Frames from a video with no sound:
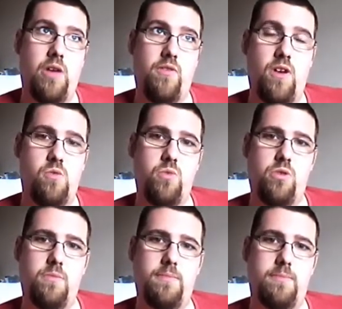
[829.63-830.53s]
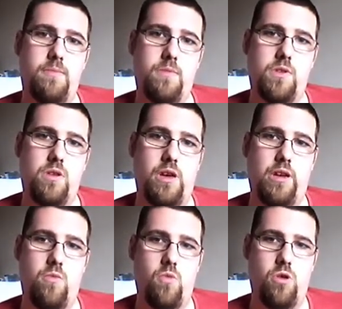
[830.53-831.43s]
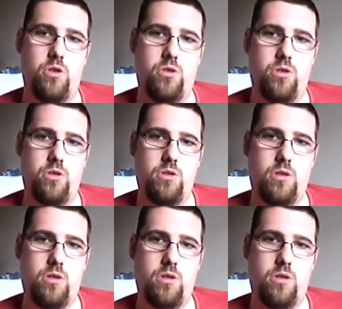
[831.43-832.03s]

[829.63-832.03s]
filmed them so I can watch,